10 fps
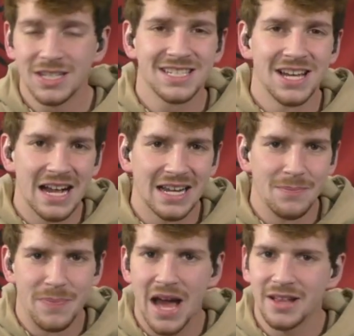Let's talk
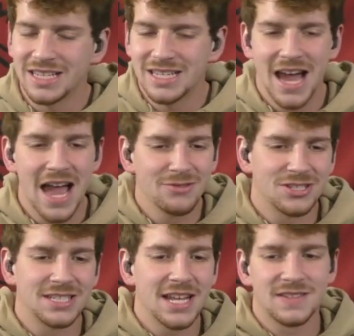about the Iowa
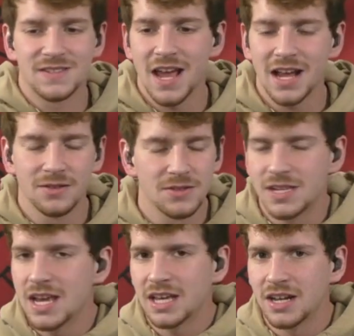State Cyclones
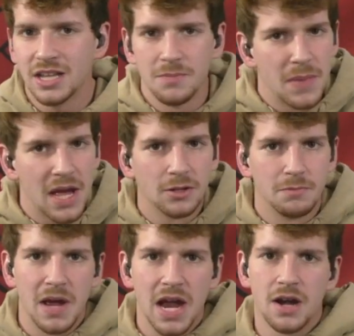taking on the Baylor
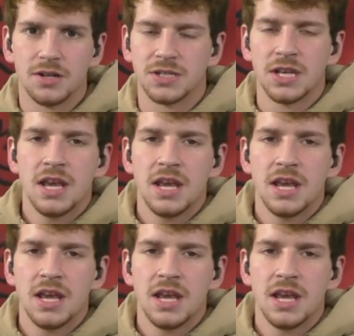Bears